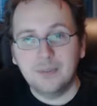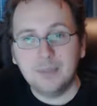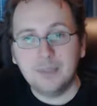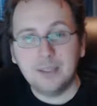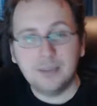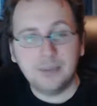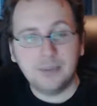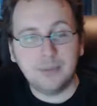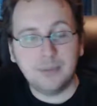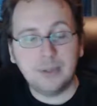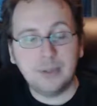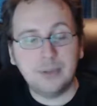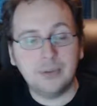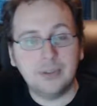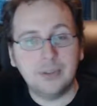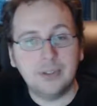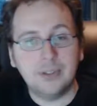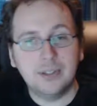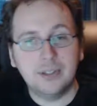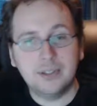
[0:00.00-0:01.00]
Well,
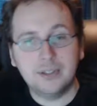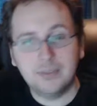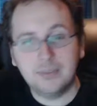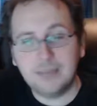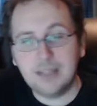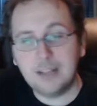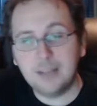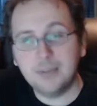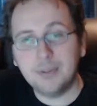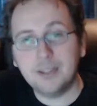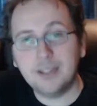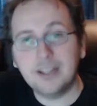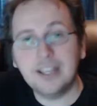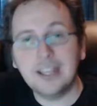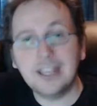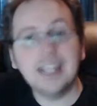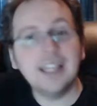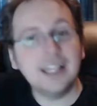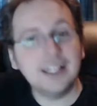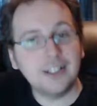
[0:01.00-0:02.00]
that's because
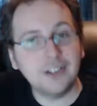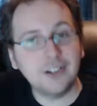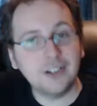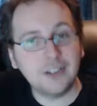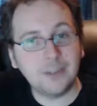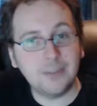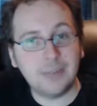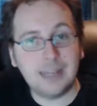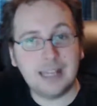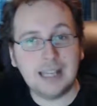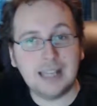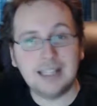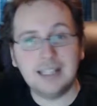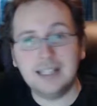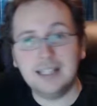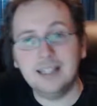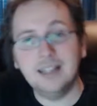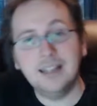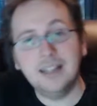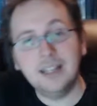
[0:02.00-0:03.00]
Haley took him back
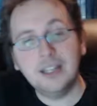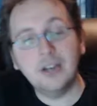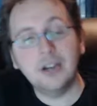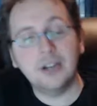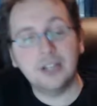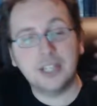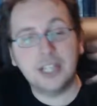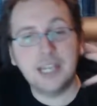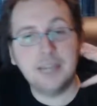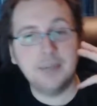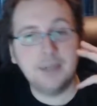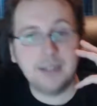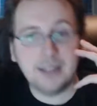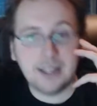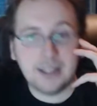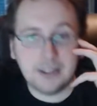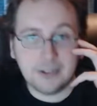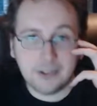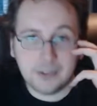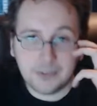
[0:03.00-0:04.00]
and they all came
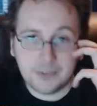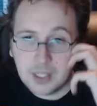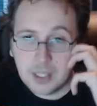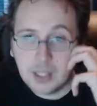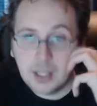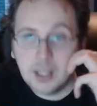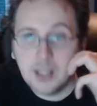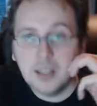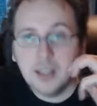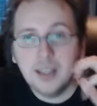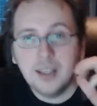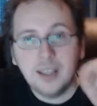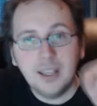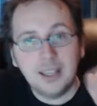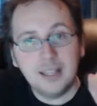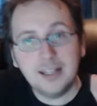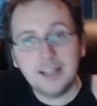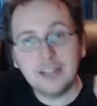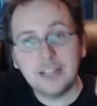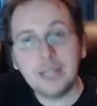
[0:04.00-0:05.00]
together. And
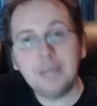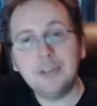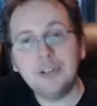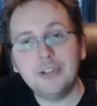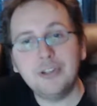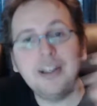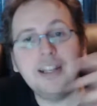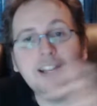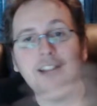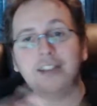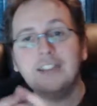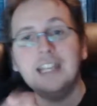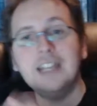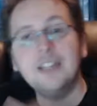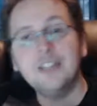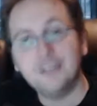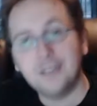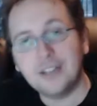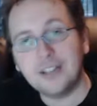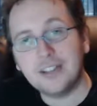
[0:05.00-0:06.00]
this time he tried the same
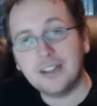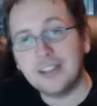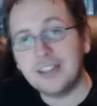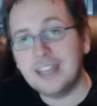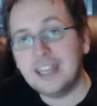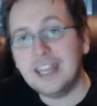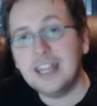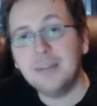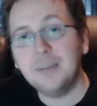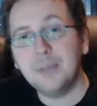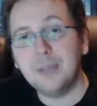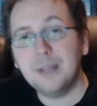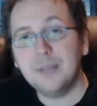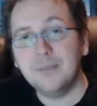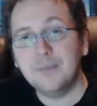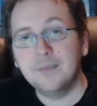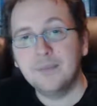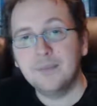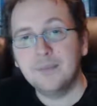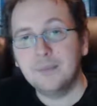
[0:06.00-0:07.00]
tricks again, but
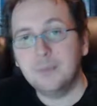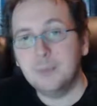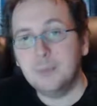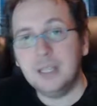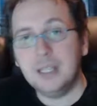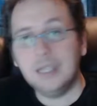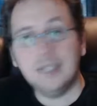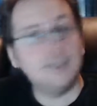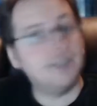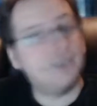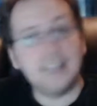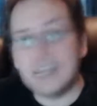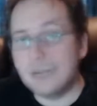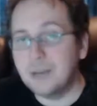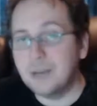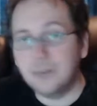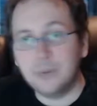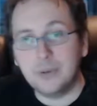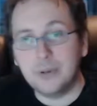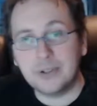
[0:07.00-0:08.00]
it did not
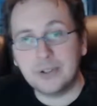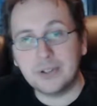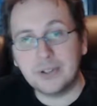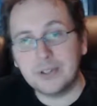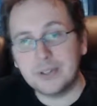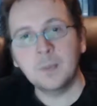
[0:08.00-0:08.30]
work.